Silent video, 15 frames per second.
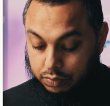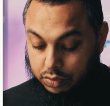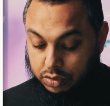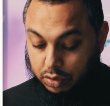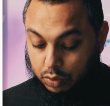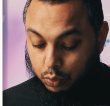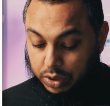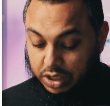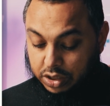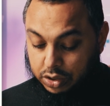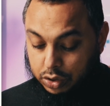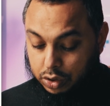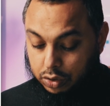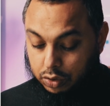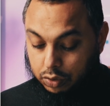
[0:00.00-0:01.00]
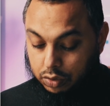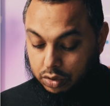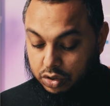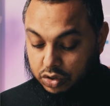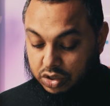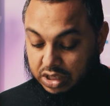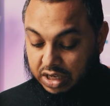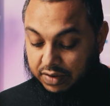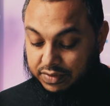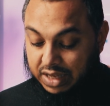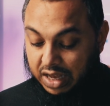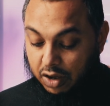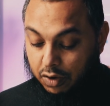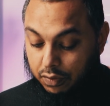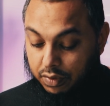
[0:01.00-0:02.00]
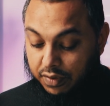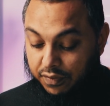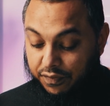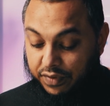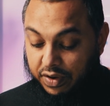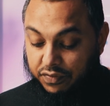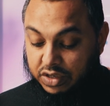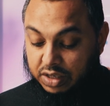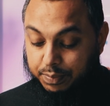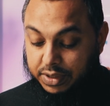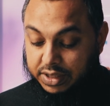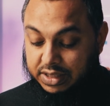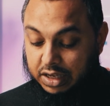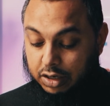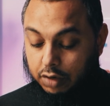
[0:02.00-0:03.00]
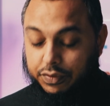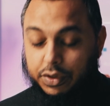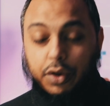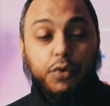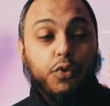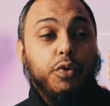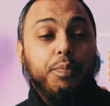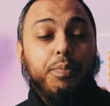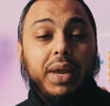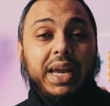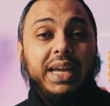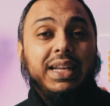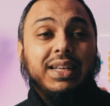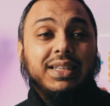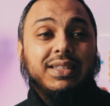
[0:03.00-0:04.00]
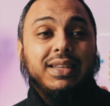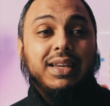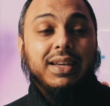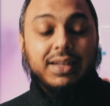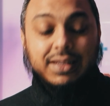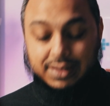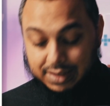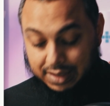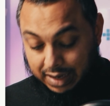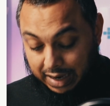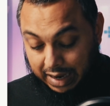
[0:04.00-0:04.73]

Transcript: So week 2, she gives out 50% of her remaining sticks.